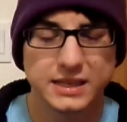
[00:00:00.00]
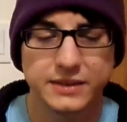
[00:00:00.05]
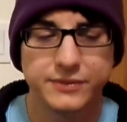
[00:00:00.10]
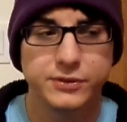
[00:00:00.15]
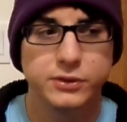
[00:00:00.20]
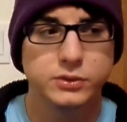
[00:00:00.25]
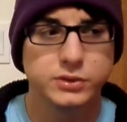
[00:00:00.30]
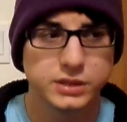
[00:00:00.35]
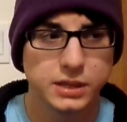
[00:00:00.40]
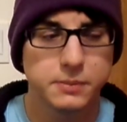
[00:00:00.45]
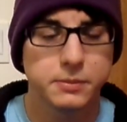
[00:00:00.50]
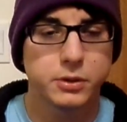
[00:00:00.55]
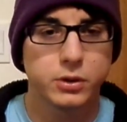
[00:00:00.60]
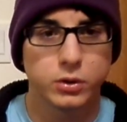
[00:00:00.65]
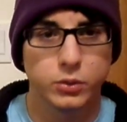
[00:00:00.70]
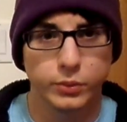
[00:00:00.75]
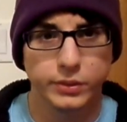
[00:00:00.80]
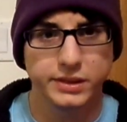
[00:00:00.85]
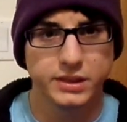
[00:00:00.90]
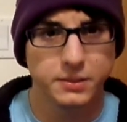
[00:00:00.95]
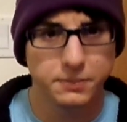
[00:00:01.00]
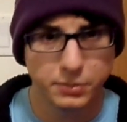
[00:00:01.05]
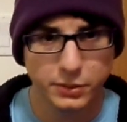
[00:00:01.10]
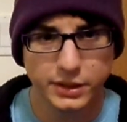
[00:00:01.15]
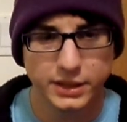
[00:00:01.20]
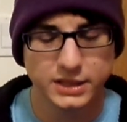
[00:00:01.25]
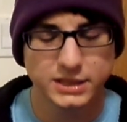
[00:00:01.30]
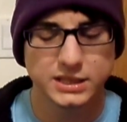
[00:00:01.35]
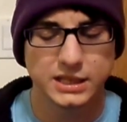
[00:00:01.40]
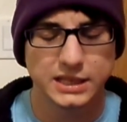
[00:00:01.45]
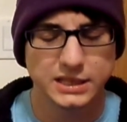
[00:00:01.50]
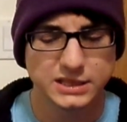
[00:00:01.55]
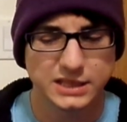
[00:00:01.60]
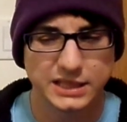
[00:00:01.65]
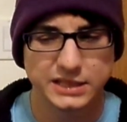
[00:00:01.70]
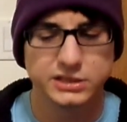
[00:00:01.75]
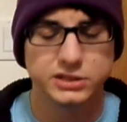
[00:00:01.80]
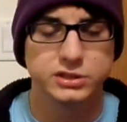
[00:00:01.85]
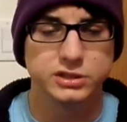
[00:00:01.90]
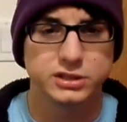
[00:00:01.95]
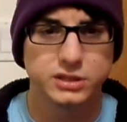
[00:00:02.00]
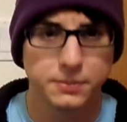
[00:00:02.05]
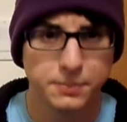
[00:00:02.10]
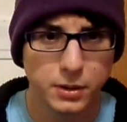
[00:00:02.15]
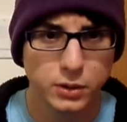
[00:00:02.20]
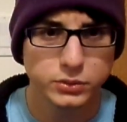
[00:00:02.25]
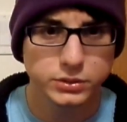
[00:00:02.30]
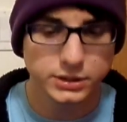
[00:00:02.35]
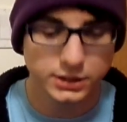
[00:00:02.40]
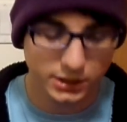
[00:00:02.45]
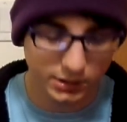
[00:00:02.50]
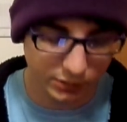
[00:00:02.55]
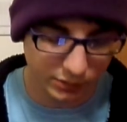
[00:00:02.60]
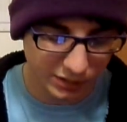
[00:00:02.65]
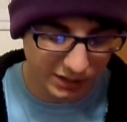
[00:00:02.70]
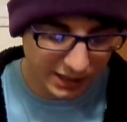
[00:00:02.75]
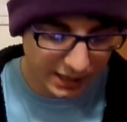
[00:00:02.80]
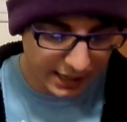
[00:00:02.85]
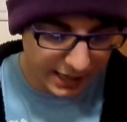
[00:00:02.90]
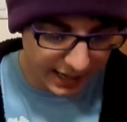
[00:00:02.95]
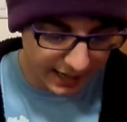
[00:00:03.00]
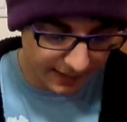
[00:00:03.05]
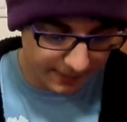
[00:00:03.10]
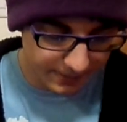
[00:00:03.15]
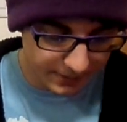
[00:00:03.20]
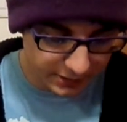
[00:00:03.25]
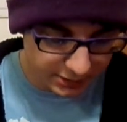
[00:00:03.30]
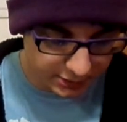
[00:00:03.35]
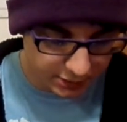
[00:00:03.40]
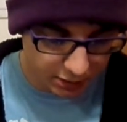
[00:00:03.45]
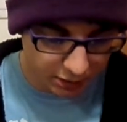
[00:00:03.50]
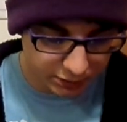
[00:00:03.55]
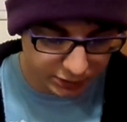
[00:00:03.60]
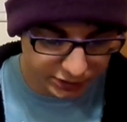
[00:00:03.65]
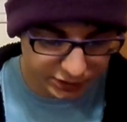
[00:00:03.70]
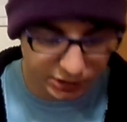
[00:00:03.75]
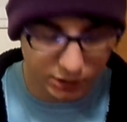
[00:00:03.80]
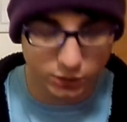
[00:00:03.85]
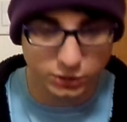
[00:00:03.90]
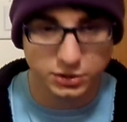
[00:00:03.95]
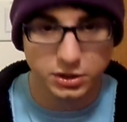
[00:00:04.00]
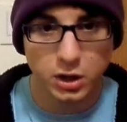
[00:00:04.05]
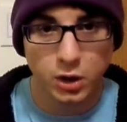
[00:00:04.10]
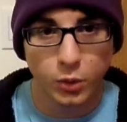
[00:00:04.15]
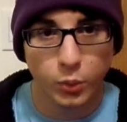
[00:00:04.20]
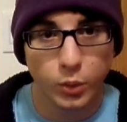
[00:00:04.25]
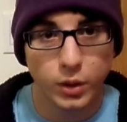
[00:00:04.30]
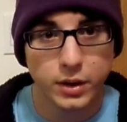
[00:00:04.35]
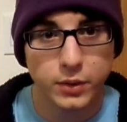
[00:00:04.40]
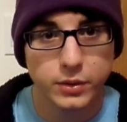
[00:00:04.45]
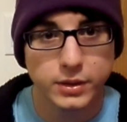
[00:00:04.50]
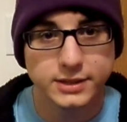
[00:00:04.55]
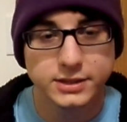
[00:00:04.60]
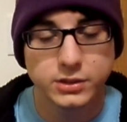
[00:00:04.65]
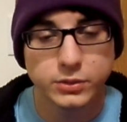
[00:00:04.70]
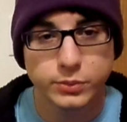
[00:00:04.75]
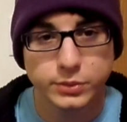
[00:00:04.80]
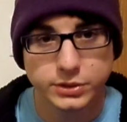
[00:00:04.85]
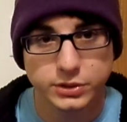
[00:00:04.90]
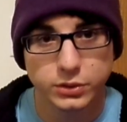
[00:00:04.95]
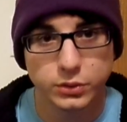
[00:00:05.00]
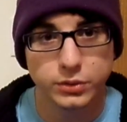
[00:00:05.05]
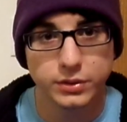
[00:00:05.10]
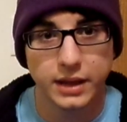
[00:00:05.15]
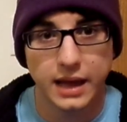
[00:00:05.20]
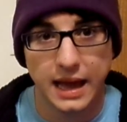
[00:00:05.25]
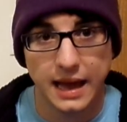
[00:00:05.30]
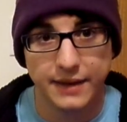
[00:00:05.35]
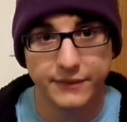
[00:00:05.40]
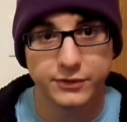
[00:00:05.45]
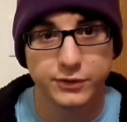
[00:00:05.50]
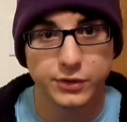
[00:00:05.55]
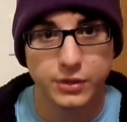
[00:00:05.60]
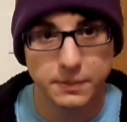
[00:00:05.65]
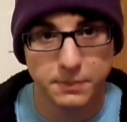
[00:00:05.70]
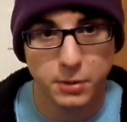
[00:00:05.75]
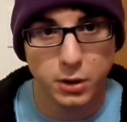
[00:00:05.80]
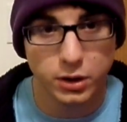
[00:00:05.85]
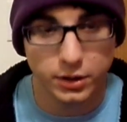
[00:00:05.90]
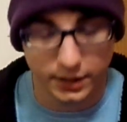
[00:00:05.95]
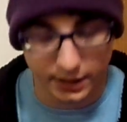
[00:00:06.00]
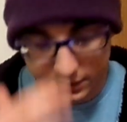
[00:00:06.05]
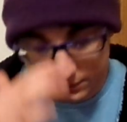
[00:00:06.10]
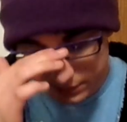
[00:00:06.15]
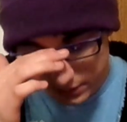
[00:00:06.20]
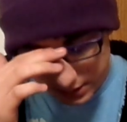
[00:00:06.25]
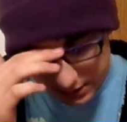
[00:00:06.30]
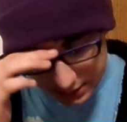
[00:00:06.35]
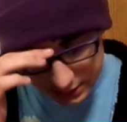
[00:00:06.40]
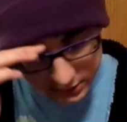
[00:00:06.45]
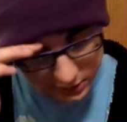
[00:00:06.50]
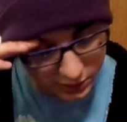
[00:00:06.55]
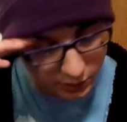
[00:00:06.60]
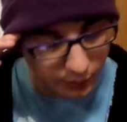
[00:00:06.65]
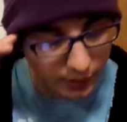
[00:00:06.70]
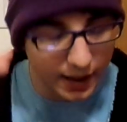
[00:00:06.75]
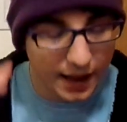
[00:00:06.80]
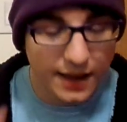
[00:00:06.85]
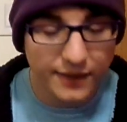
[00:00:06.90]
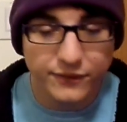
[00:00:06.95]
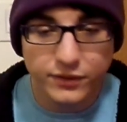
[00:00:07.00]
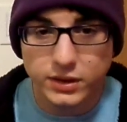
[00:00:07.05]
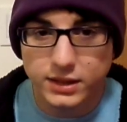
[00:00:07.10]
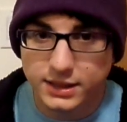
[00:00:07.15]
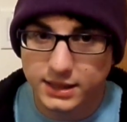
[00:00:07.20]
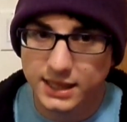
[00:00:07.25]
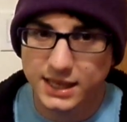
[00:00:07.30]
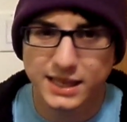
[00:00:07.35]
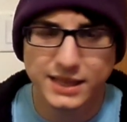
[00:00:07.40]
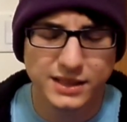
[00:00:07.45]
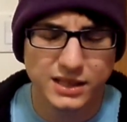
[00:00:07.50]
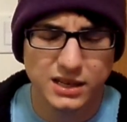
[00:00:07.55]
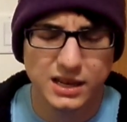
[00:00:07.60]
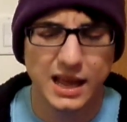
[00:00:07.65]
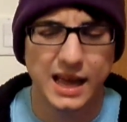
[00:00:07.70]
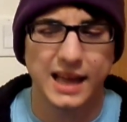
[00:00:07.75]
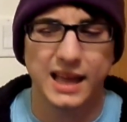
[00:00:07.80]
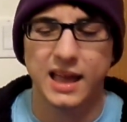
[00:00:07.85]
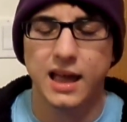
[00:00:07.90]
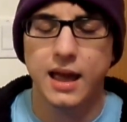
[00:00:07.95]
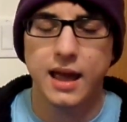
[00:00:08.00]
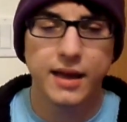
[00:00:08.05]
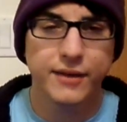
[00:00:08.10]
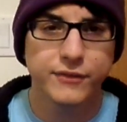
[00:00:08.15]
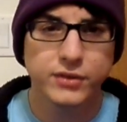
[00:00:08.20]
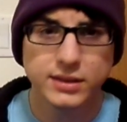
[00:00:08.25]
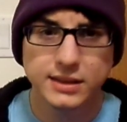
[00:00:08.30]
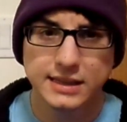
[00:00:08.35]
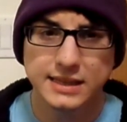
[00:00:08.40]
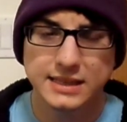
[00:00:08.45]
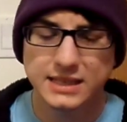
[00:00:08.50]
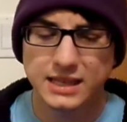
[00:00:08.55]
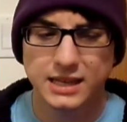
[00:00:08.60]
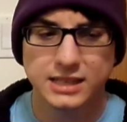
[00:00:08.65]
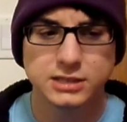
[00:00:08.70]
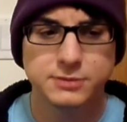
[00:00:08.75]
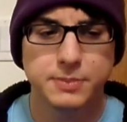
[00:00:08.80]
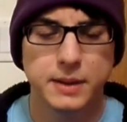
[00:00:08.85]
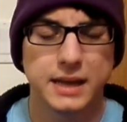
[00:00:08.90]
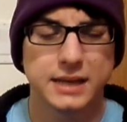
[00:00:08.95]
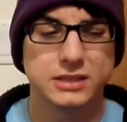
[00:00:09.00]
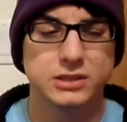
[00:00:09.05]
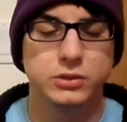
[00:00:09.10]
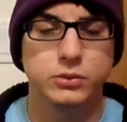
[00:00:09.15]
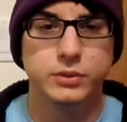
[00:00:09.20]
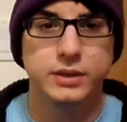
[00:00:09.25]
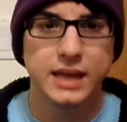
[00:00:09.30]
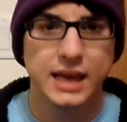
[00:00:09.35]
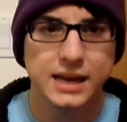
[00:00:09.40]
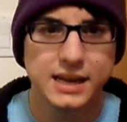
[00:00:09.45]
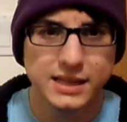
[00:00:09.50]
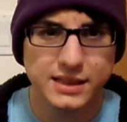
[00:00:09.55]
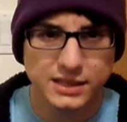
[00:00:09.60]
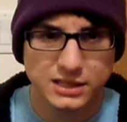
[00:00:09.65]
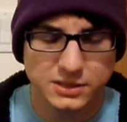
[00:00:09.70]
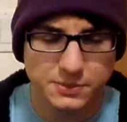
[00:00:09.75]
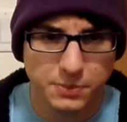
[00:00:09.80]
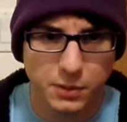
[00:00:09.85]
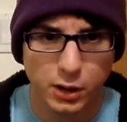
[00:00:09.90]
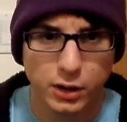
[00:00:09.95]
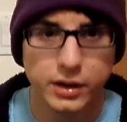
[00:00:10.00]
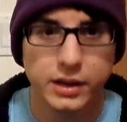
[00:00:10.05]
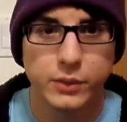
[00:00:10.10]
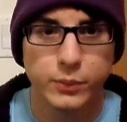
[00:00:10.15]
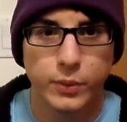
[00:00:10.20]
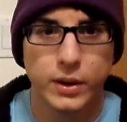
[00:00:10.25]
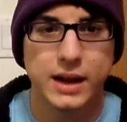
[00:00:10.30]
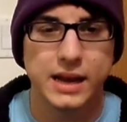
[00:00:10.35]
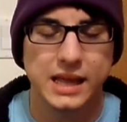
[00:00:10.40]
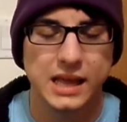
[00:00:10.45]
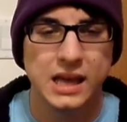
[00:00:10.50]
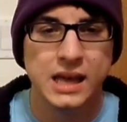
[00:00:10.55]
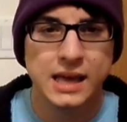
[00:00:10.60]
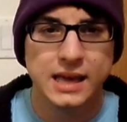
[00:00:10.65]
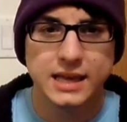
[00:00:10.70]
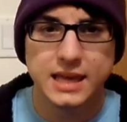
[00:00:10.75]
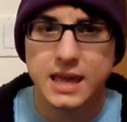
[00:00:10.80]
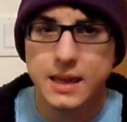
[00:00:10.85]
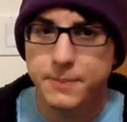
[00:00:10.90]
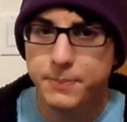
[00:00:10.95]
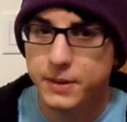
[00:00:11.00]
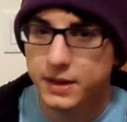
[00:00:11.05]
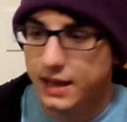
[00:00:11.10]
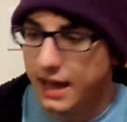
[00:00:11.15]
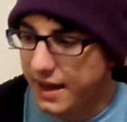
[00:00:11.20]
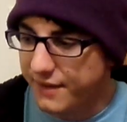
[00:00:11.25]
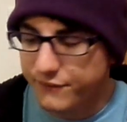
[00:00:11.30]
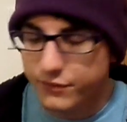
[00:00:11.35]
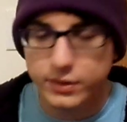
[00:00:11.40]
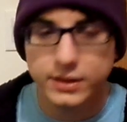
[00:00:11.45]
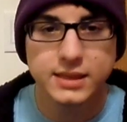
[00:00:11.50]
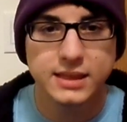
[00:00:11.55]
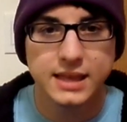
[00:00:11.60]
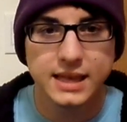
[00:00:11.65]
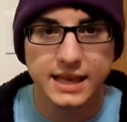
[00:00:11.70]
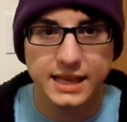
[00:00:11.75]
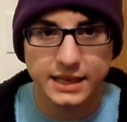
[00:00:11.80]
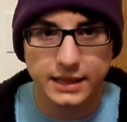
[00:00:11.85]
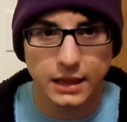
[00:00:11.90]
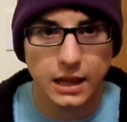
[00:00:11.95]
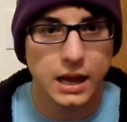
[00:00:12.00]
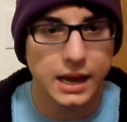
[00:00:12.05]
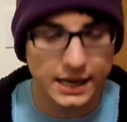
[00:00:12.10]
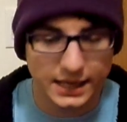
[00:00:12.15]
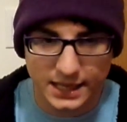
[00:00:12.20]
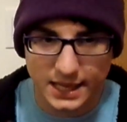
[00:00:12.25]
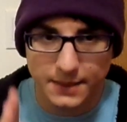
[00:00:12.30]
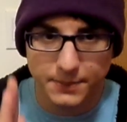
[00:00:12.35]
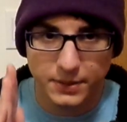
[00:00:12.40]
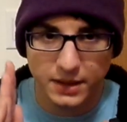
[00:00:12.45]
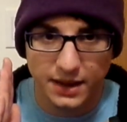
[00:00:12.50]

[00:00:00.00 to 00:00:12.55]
if you summon her with the Puddingcess, as you're supposed to, and this card shows what is the result after the party. So everything in the deck, everything ties back to getting this party ready, keeping everything in line, keeping